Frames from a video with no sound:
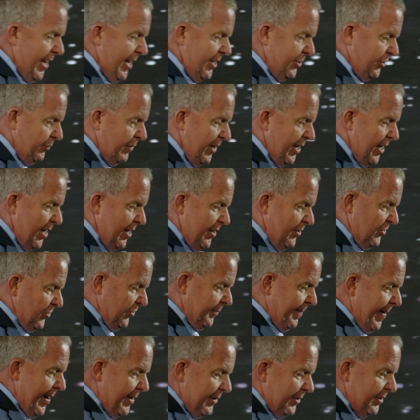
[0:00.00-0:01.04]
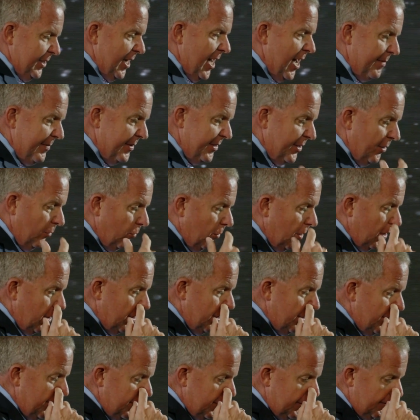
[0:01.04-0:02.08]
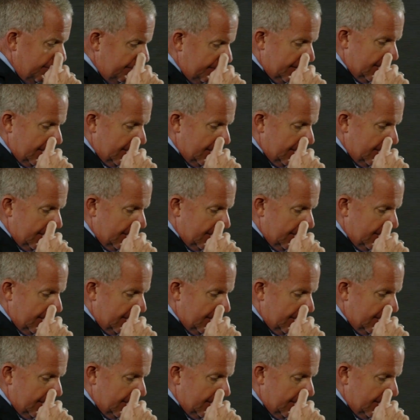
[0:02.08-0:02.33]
as we spend time in the Word.